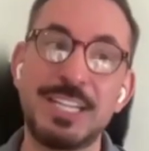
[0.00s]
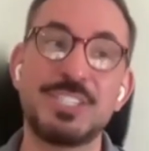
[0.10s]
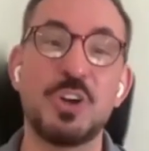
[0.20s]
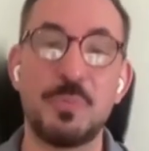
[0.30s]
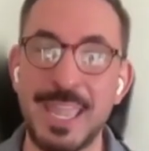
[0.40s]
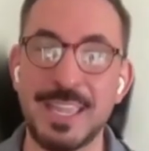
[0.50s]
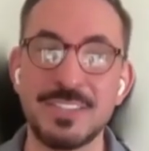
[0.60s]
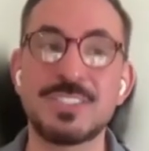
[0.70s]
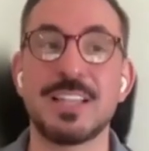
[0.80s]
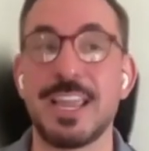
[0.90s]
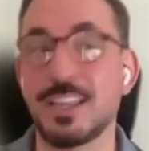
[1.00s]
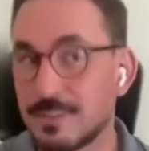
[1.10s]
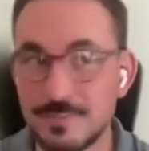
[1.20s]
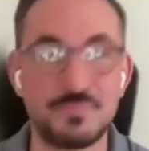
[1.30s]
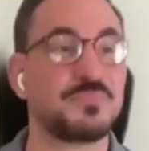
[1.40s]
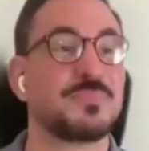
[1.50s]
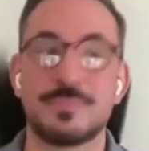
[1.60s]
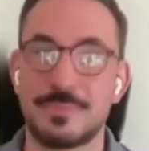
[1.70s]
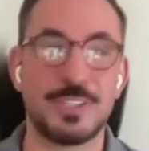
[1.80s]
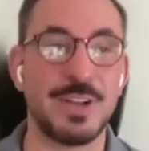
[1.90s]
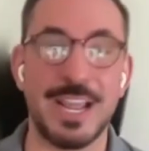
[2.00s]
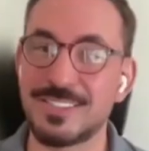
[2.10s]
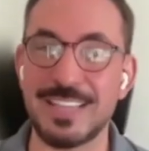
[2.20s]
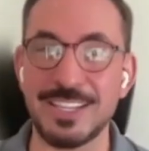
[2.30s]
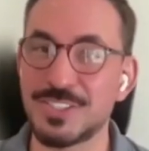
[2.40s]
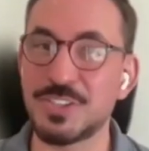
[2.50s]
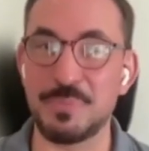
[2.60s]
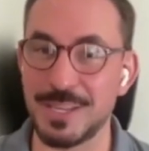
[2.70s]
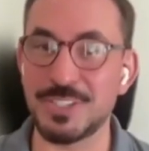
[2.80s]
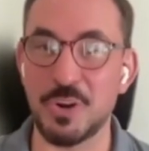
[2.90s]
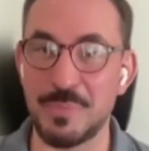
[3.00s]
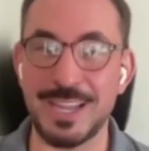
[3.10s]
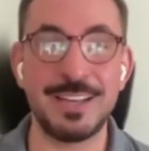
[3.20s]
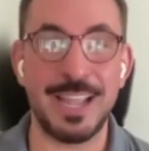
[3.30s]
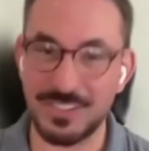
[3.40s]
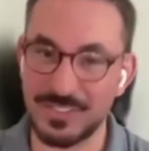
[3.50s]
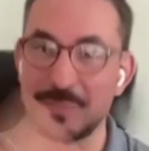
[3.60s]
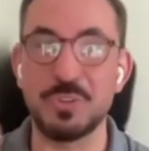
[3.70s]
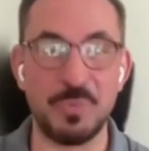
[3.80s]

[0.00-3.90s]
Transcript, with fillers: And so you need domains like the United States could be a domain,